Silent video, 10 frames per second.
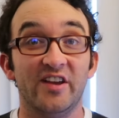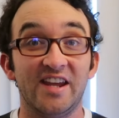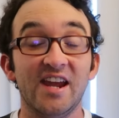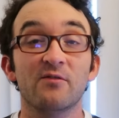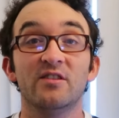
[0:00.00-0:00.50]
I
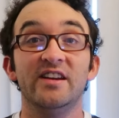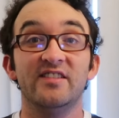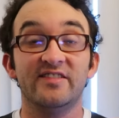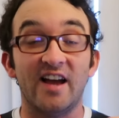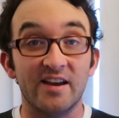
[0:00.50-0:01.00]
can't really
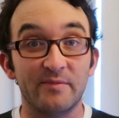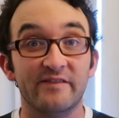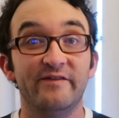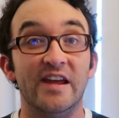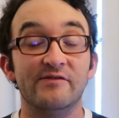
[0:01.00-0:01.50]
decide
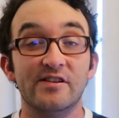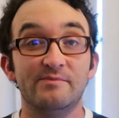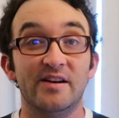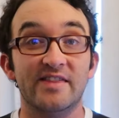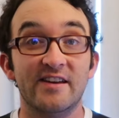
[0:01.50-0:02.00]
my
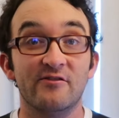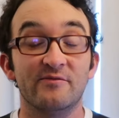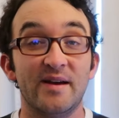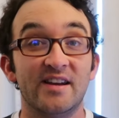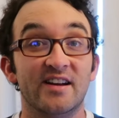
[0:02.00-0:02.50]
favorite, but there
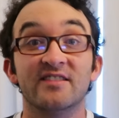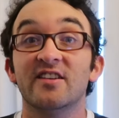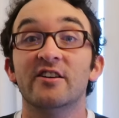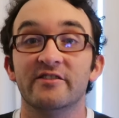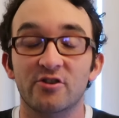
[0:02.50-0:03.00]
have been a
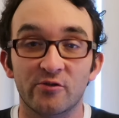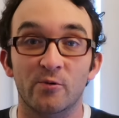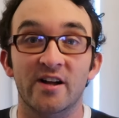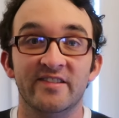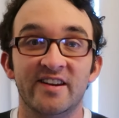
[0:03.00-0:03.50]
ton of good
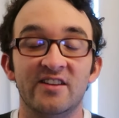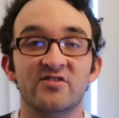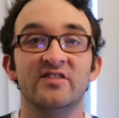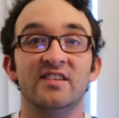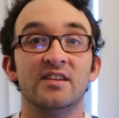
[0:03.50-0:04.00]
ones, and I
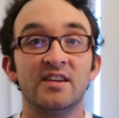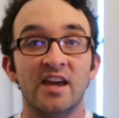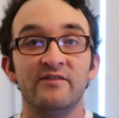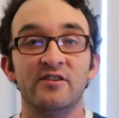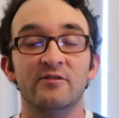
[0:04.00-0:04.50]
just
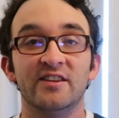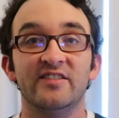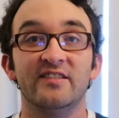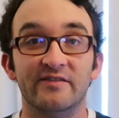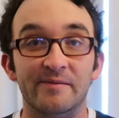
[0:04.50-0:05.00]
gave you a list of